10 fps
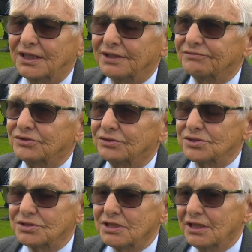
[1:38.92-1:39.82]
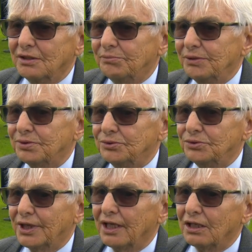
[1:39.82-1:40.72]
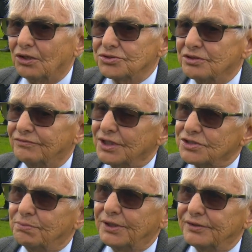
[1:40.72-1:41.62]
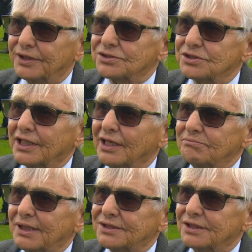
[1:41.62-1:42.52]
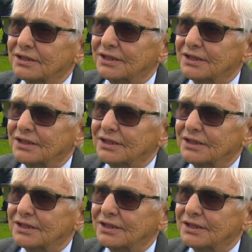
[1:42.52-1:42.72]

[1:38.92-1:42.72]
And of course, people who get lots of experience, they get better.